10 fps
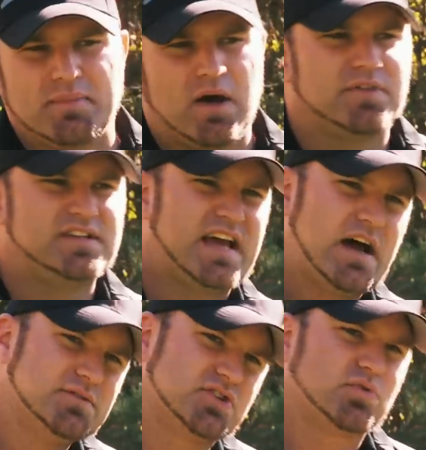about the
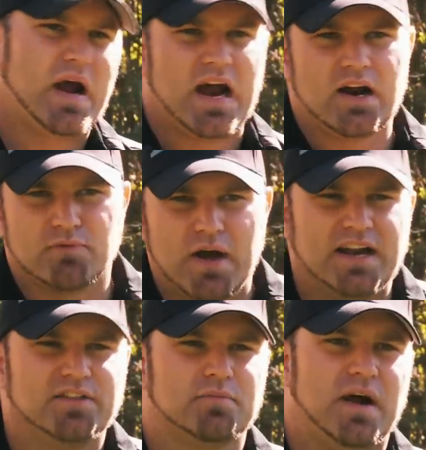town square and
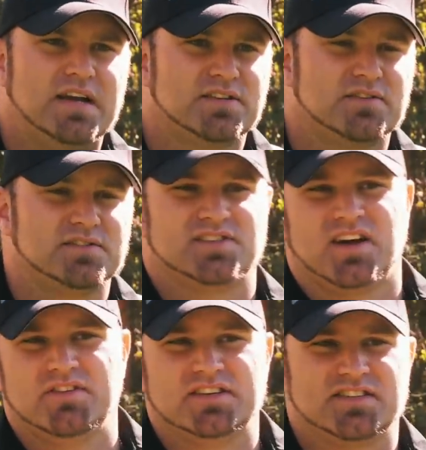riding their bicycles.
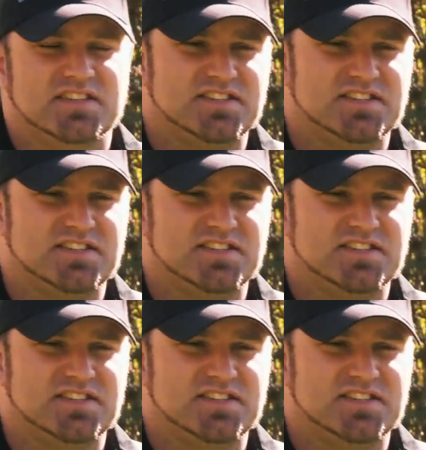It's obviously